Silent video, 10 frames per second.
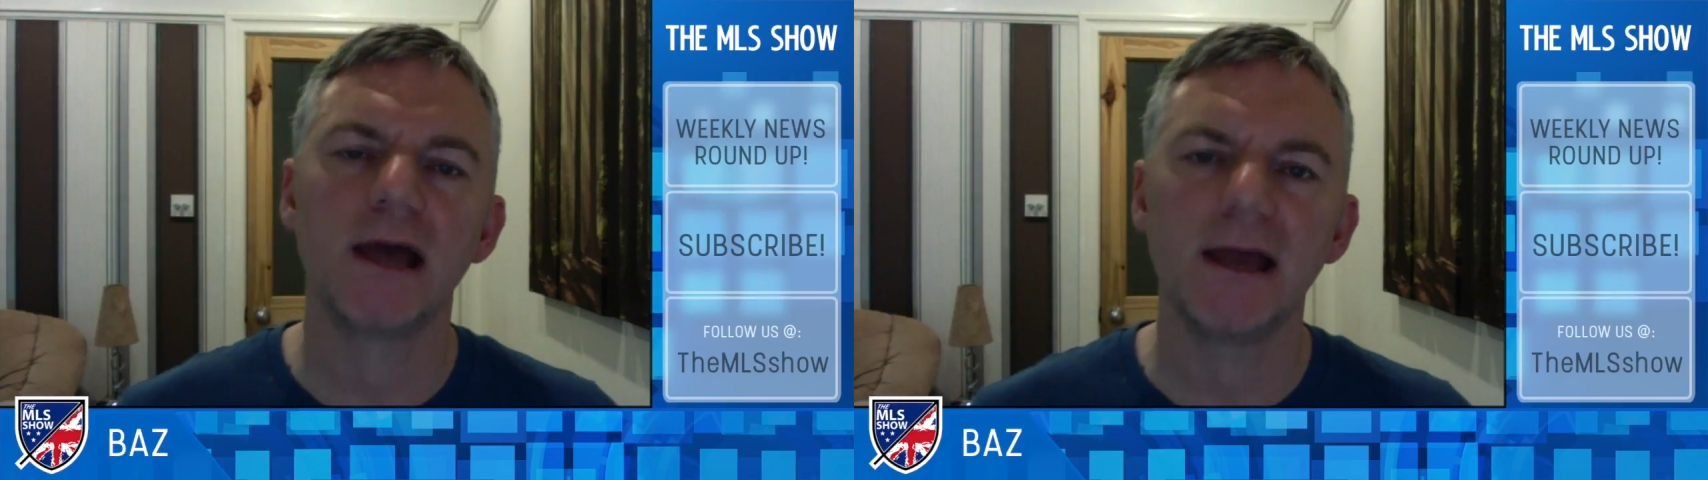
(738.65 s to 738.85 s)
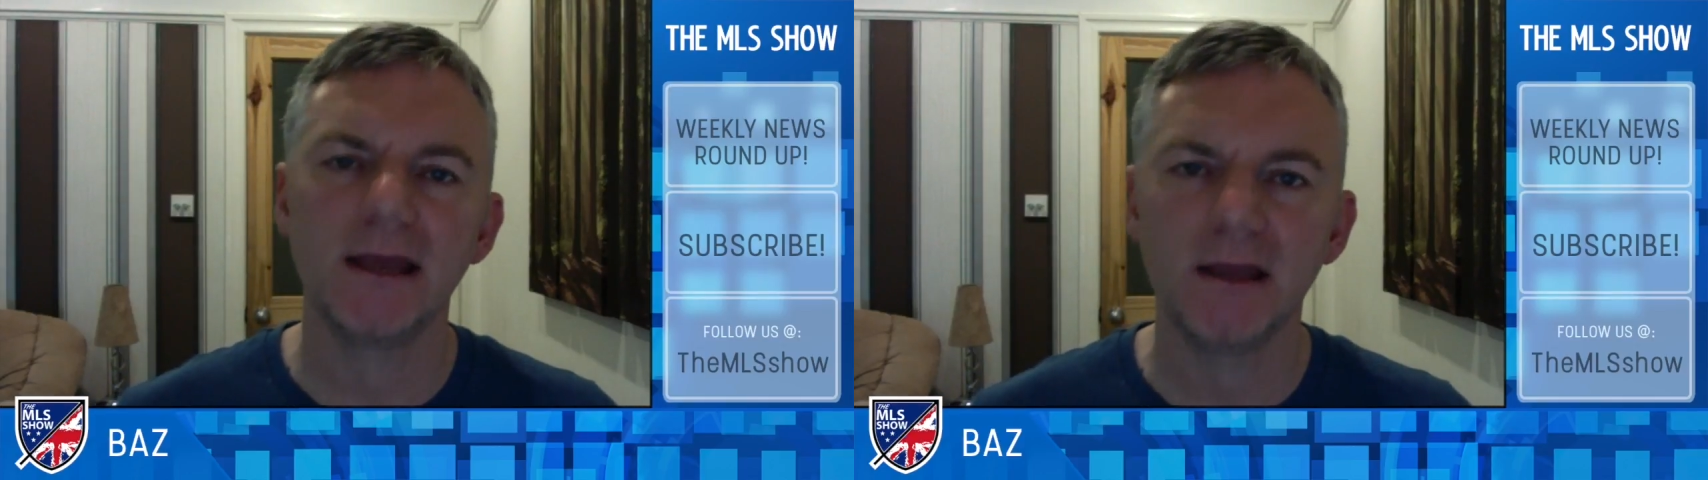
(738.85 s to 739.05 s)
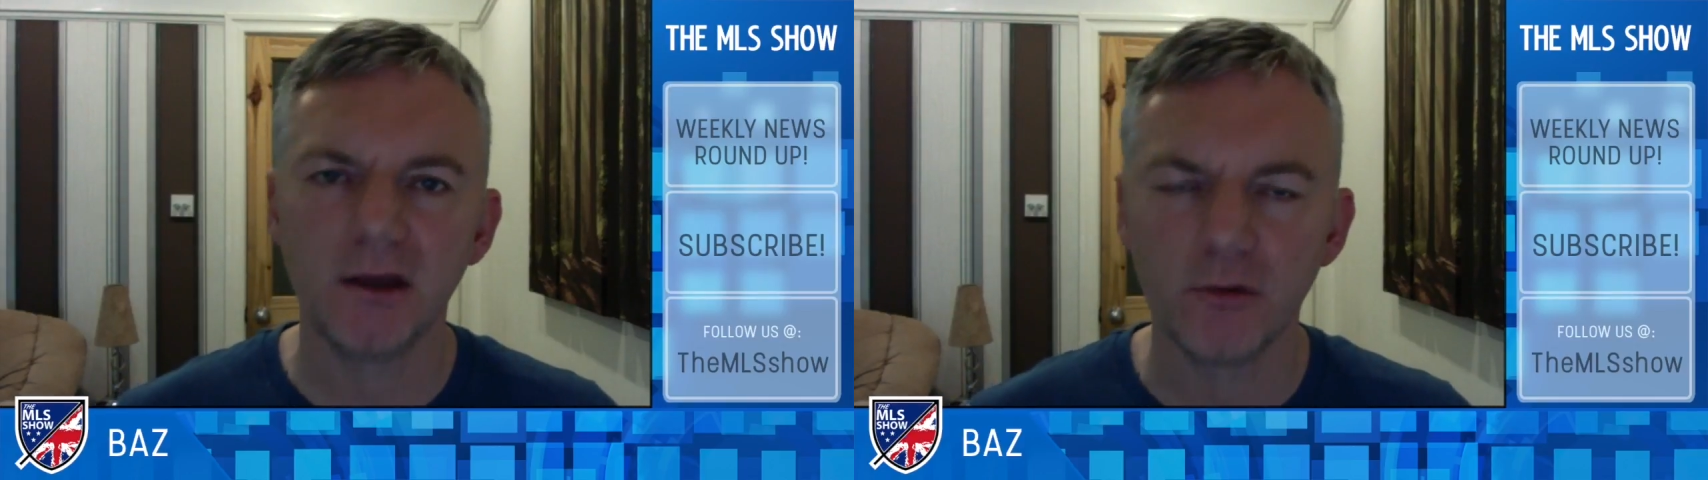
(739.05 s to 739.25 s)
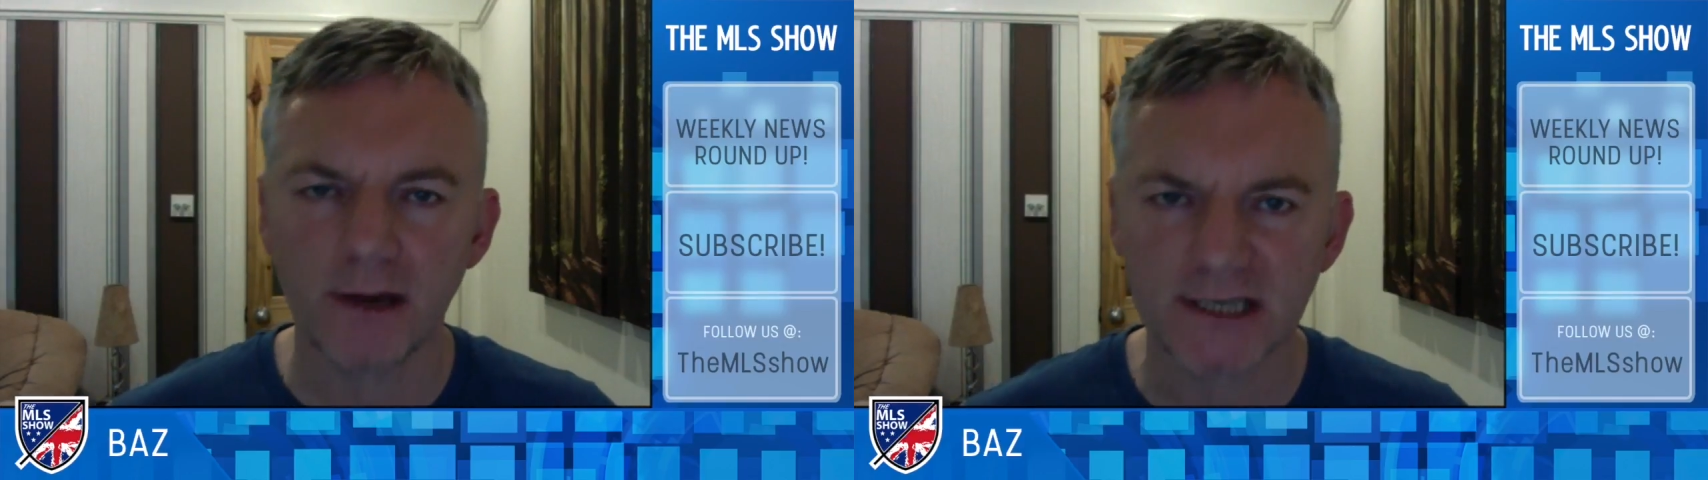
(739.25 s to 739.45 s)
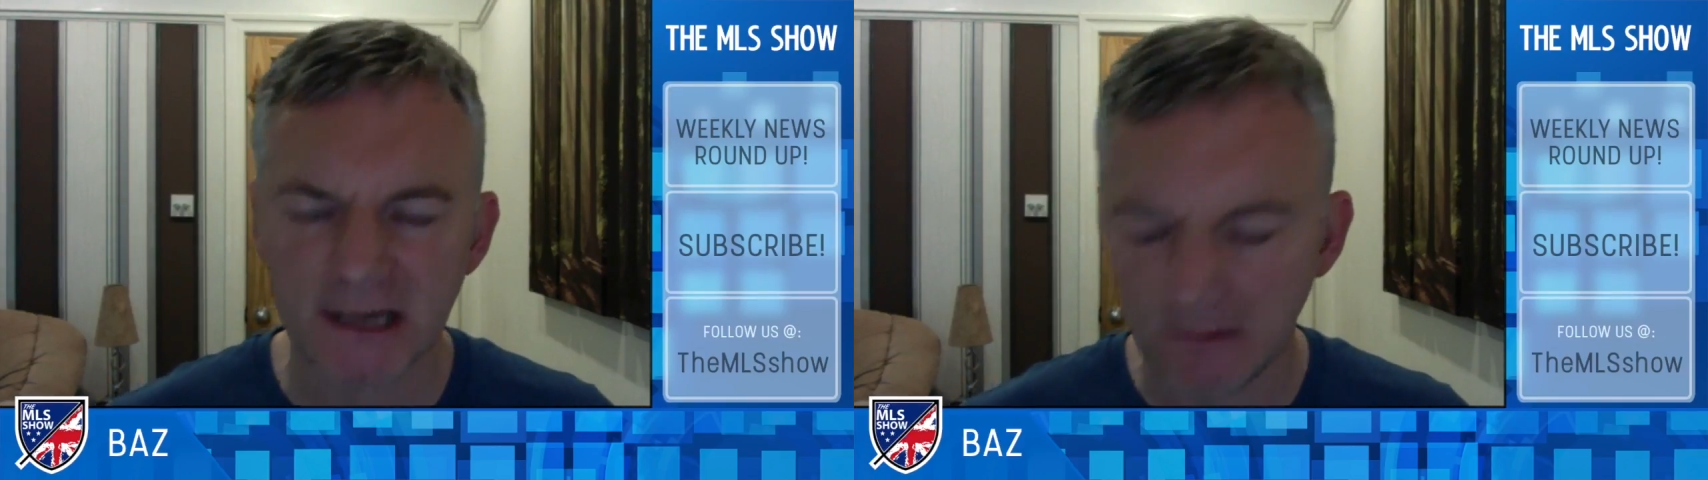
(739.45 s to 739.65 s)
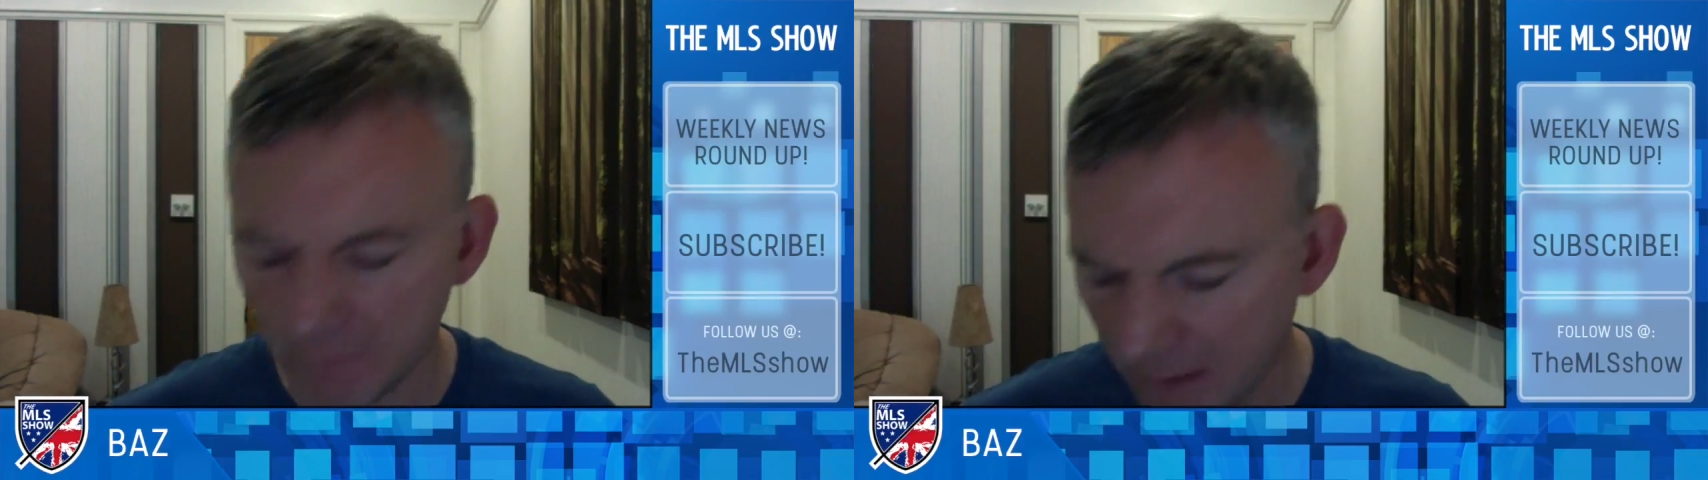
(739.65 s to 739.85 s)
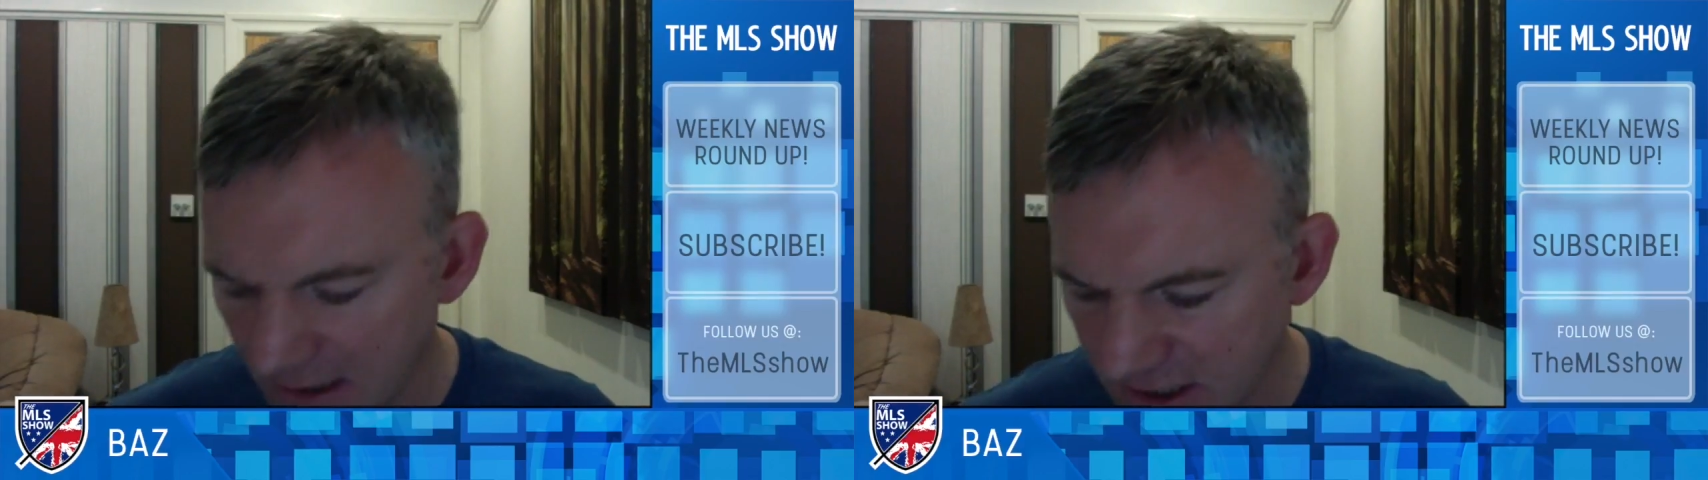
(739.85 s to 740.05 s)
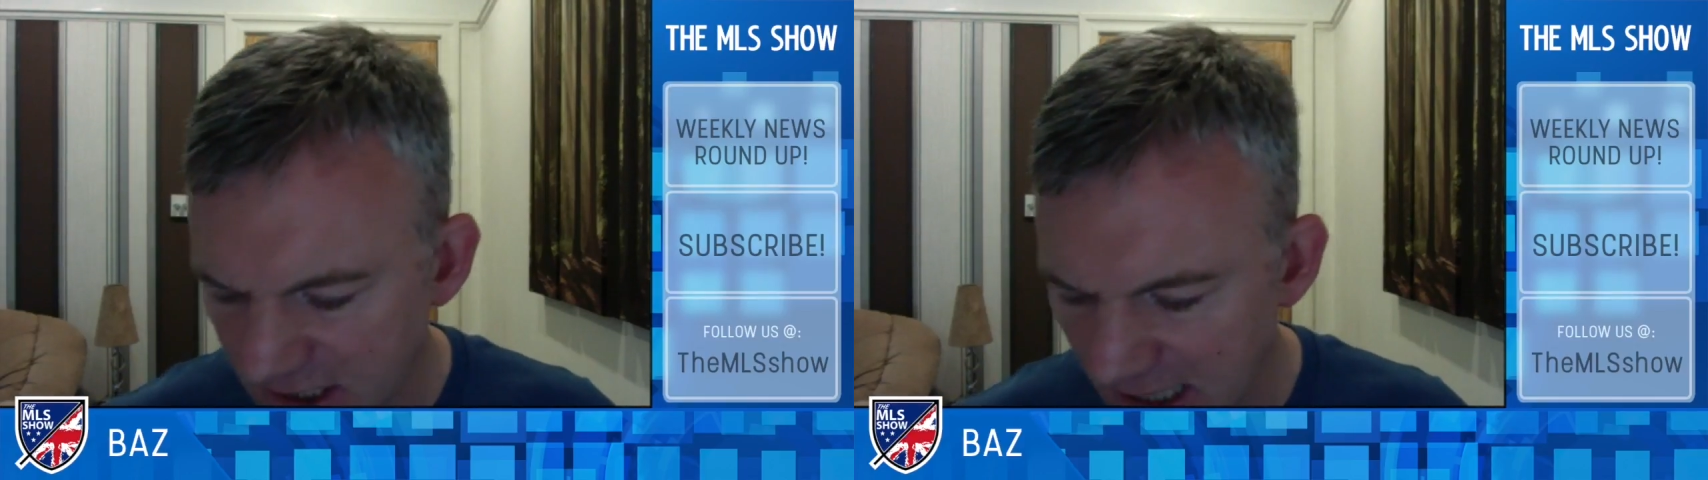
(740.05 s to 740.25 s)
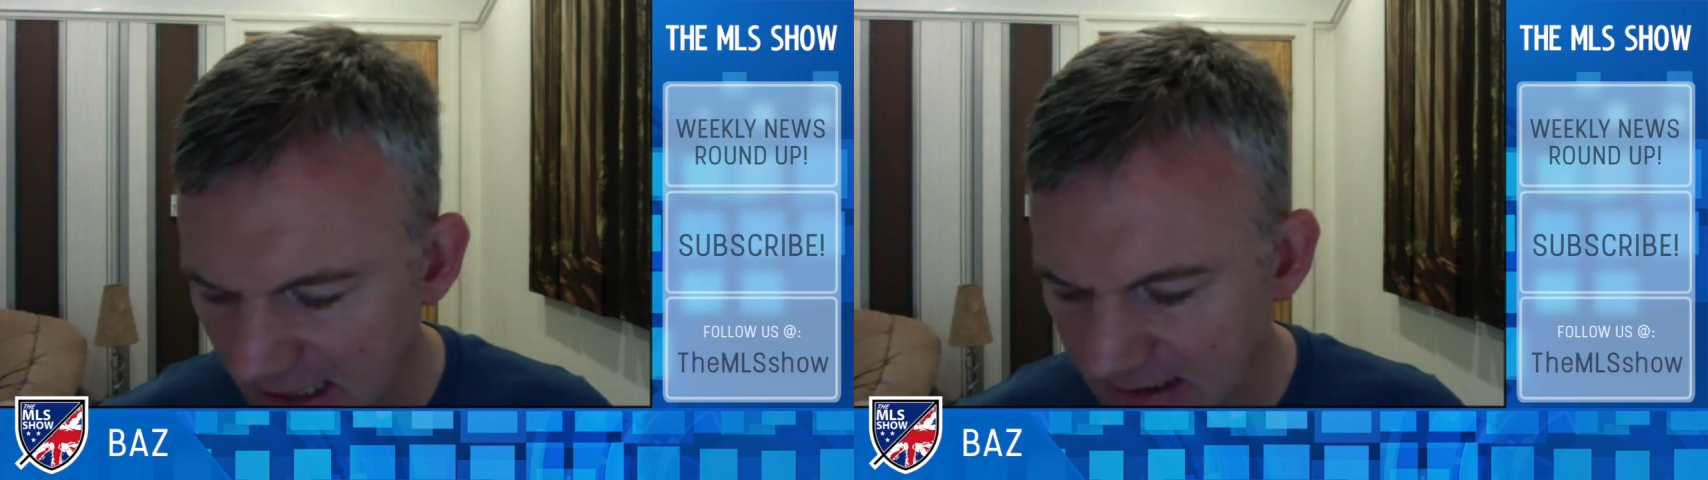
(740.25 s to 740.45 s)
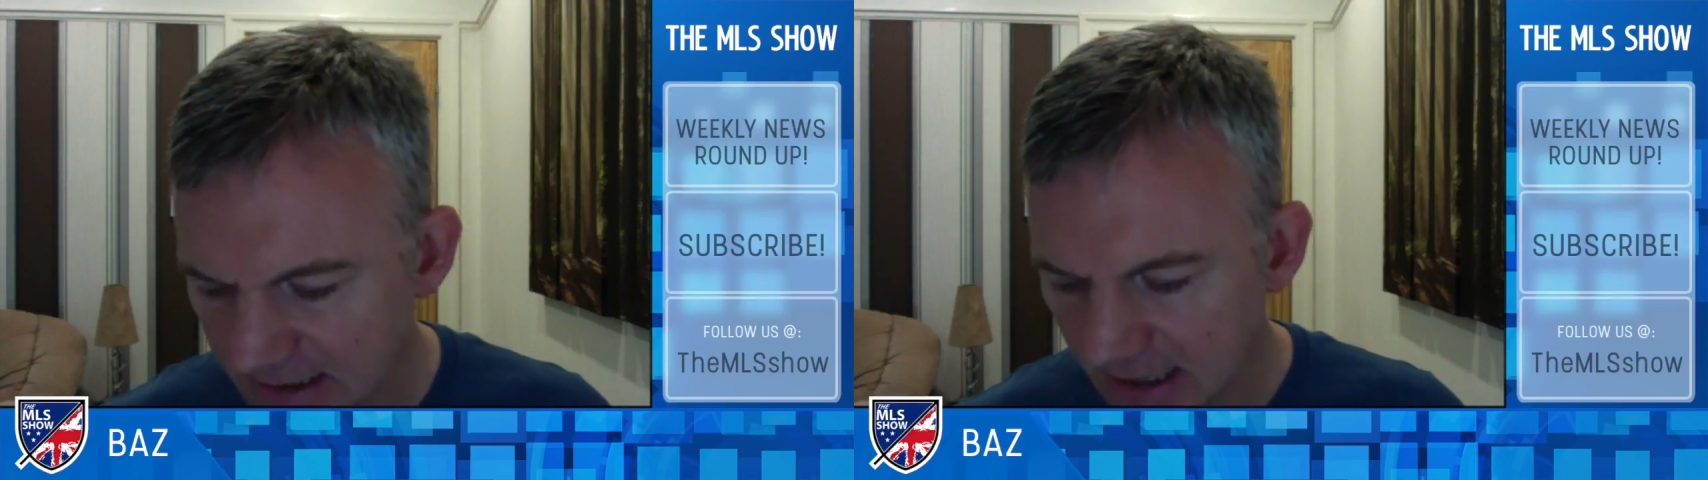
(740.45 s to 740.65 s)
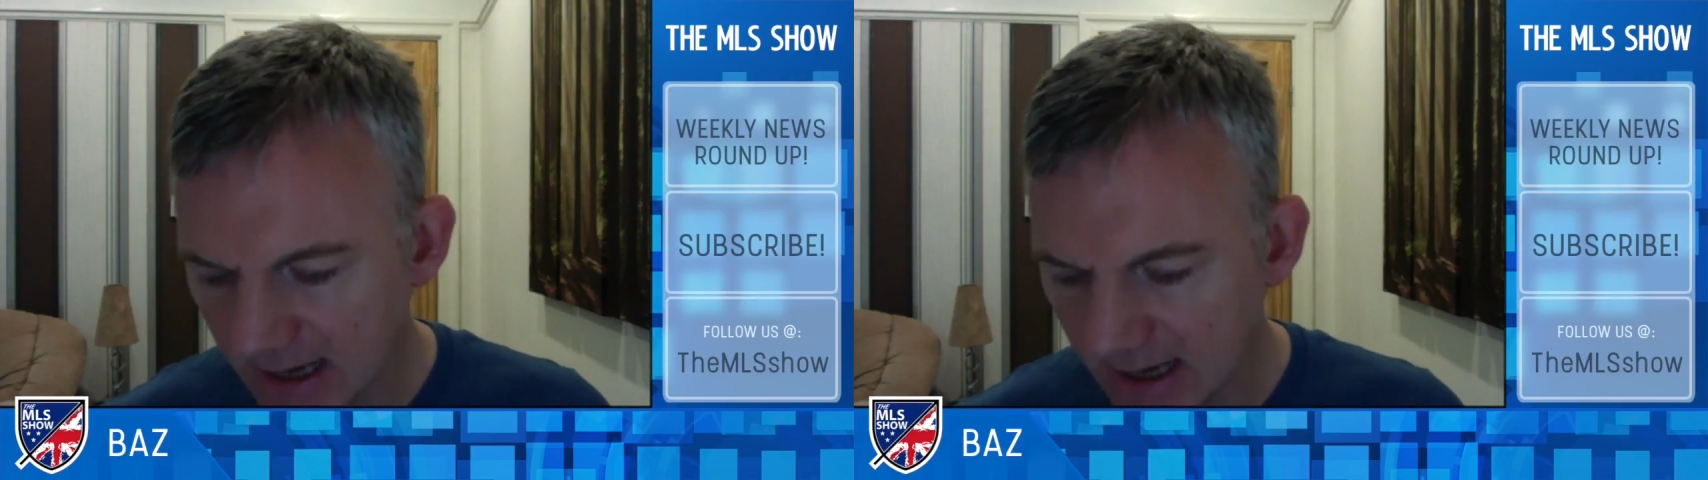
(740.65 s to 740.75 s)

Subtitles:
a USL franchise,